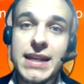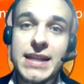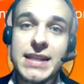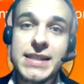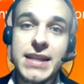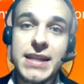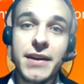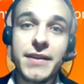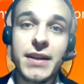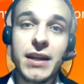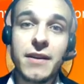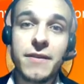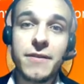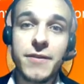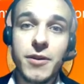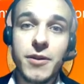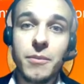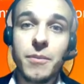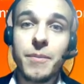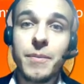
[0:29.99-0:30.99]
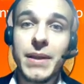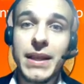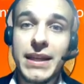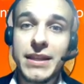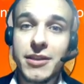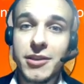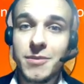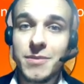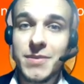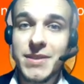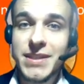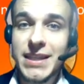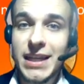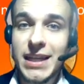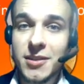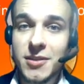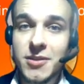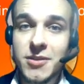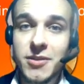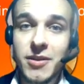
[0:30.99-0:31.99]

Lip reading: starting from platinum status.